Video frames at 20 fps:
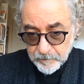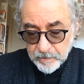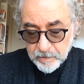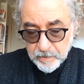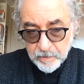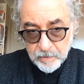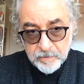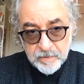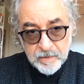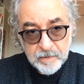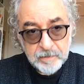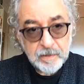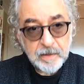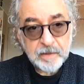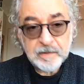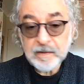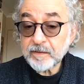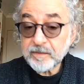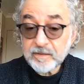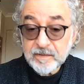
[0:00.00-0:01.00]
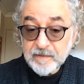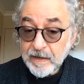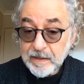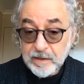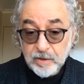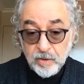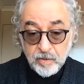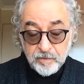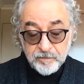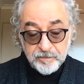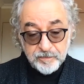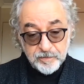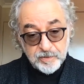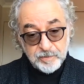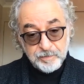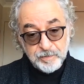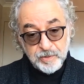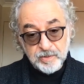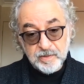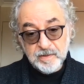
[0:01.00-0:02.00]
You know, that it doesn't take long for
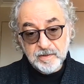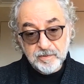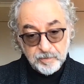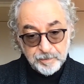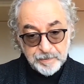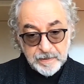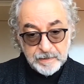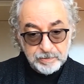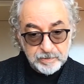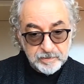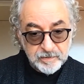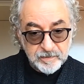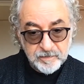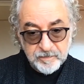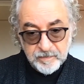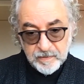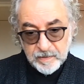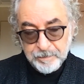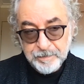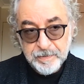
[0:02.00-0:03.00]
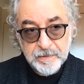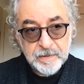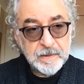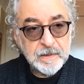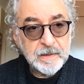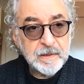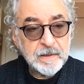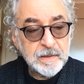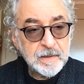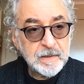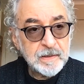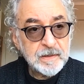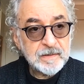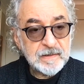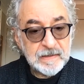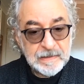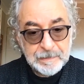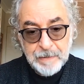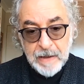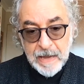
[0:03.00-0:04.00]
communities or people to develop
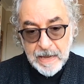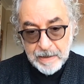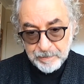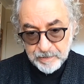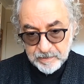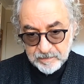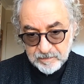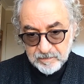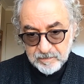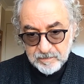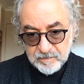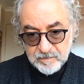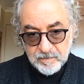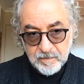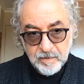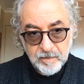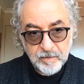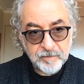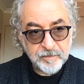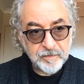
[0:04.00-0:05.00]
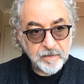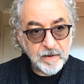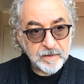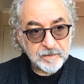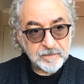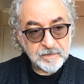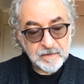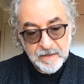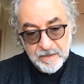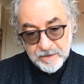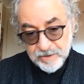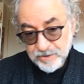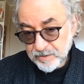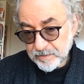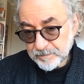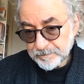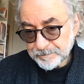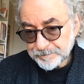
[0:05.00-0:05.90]
deep habits of isolation,